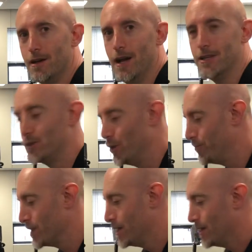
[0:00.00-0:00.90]
All right, so
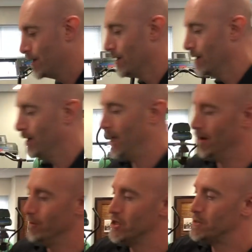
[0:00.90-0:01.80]

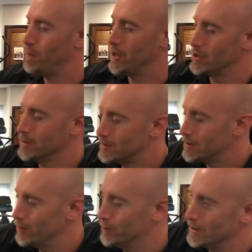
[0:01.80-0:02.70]
this patient,
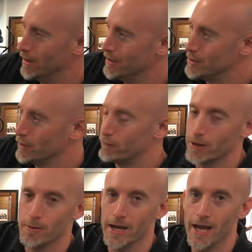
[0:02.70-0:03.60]
who's a dear
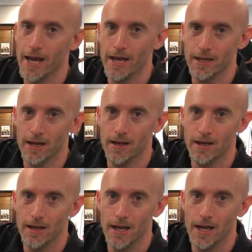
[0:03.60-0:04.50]
friend of mine,
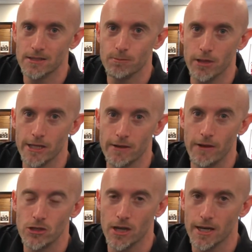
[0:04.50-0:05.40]
has some plantar
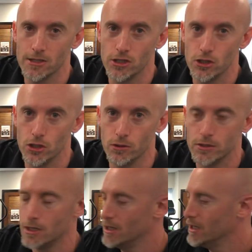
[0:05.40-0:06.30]
fasciitis
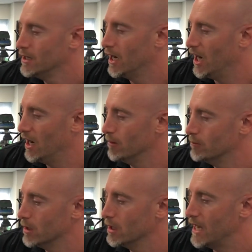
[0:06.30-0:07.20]
issues.
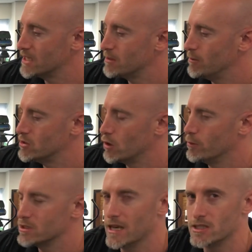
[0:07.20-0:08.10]
Last time I saw her
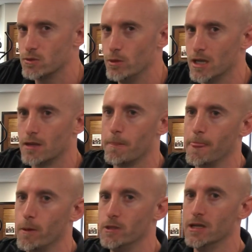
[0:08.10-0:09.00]
was last week.
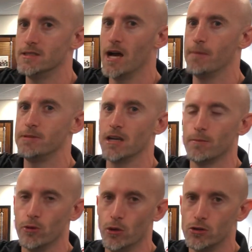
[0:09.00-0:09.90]
We did a top-down
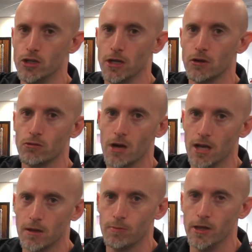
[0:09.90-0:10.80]
approach. She had
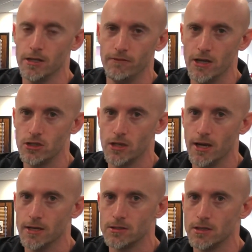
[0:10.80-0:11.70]
chronic plantar
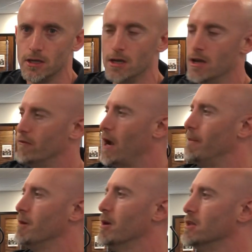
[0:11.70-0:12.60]
fasciitis for how
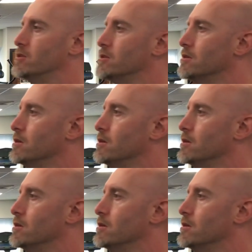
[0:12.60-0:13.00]
many months?